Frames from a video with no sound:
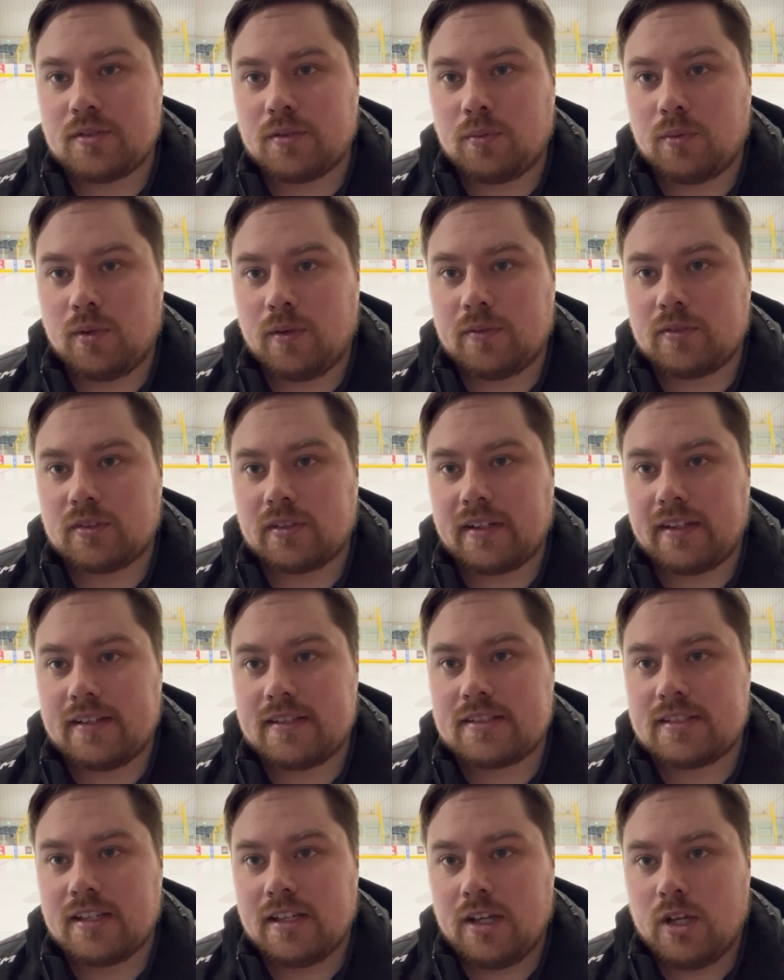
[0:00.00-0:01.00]
The
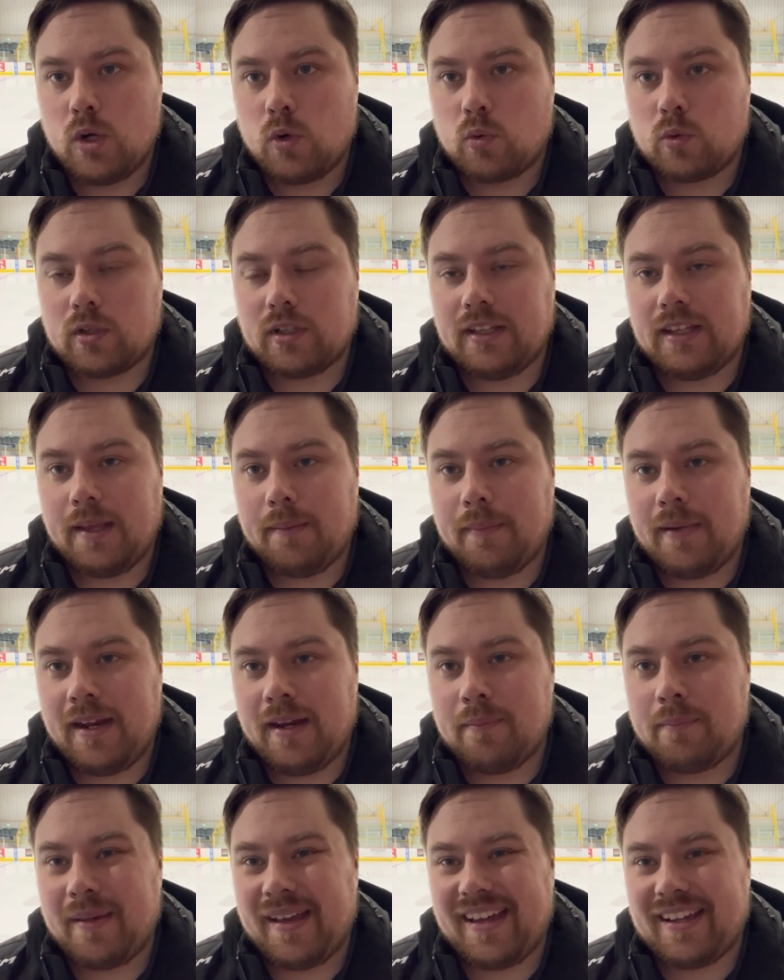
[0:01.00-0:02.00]
Wolverines were
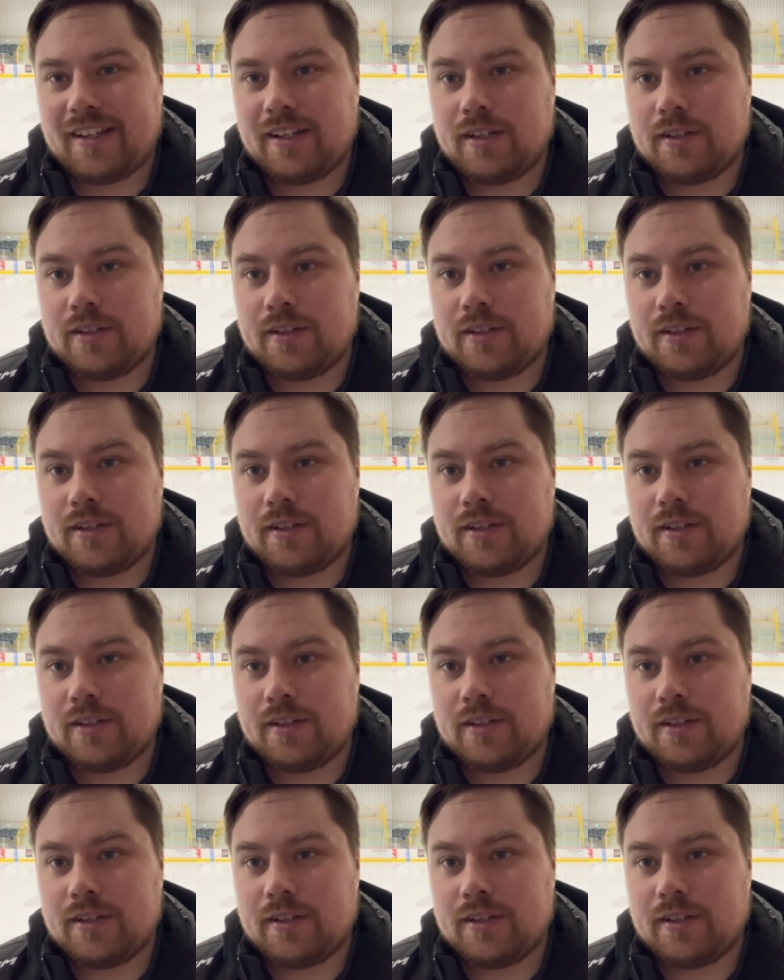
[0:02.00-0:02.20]
eliminated back